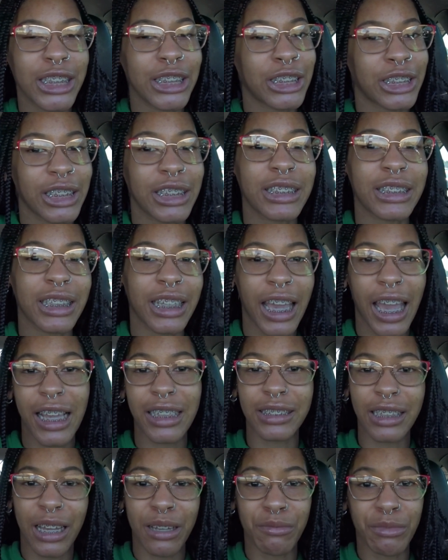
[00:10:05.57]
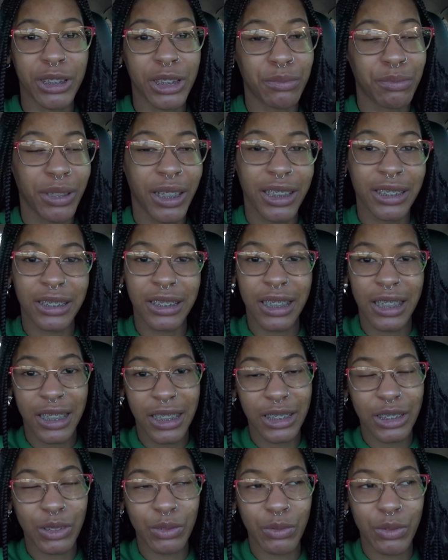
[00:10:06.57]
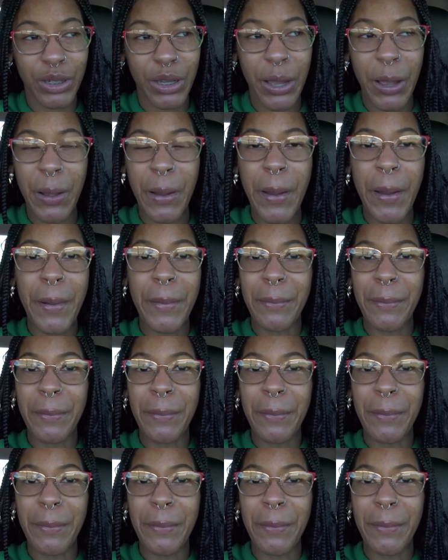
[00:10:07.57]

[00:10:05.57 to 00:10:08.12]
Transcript: just in case I misplaced this one